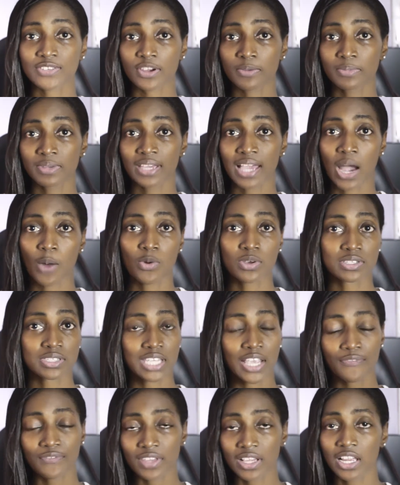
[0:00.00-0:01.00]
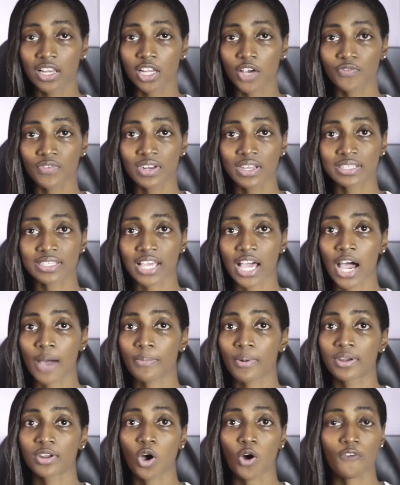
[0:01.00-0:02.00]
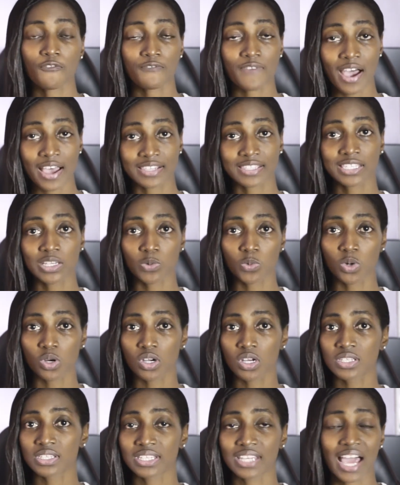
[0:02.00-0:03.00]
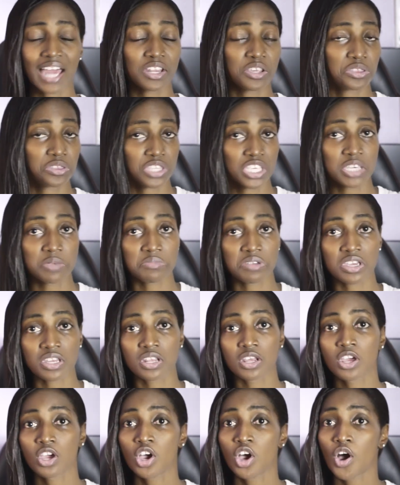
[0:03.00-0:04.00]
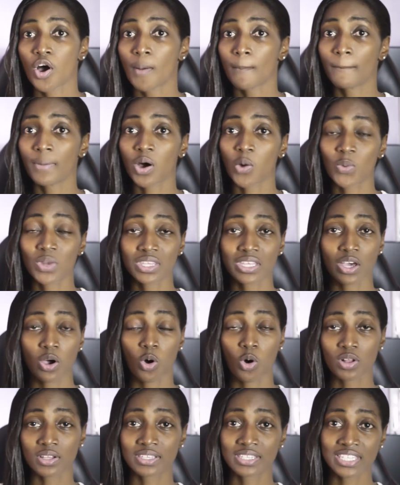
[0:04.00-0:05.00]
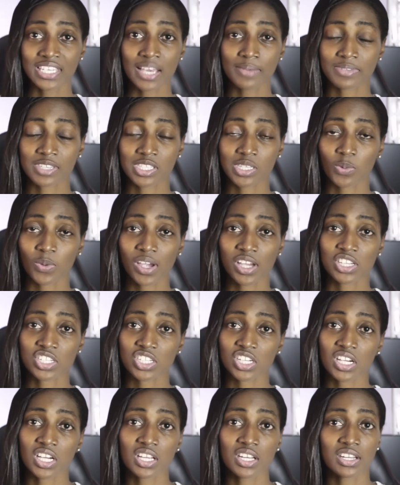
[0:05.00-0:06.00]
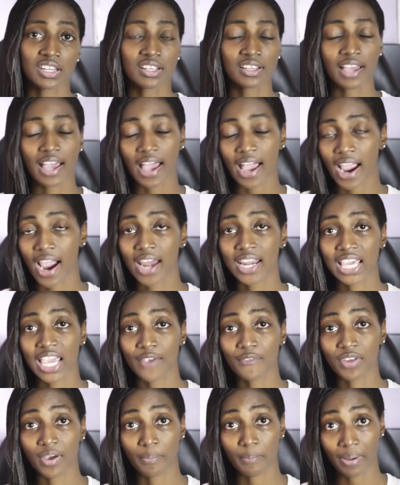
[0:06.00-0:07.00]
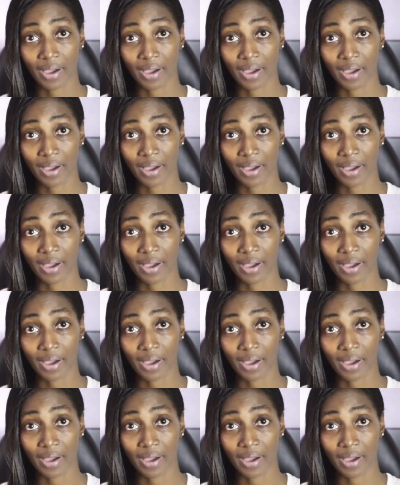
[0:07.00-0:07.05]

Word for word: for me i was definitely loving this app and how fast it was it had the theming but with the whole DM situation, I gotta give it a